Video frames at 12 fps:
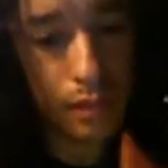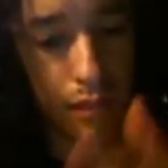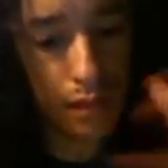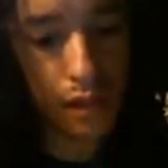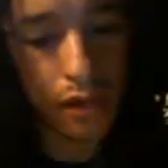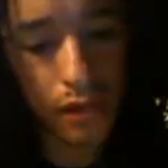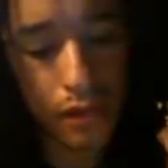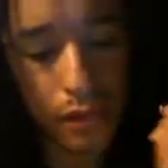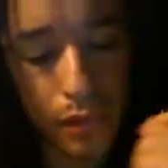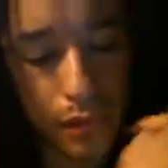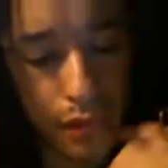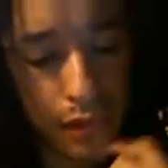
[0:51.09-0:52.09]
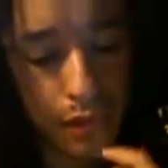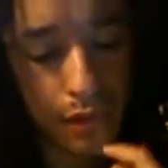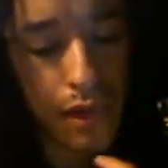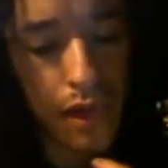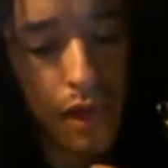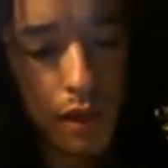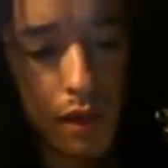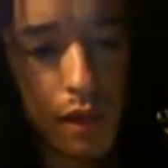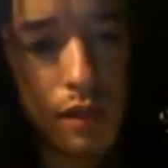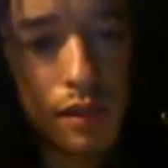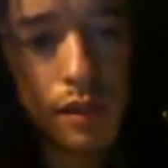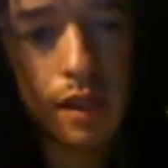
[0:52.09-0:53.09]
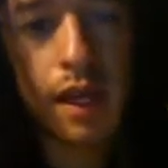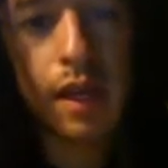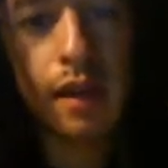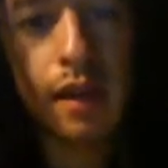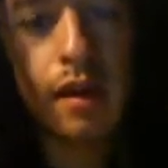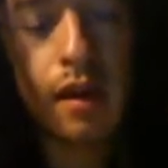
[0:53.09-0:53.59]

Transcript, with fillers: and talk around Buddhism is that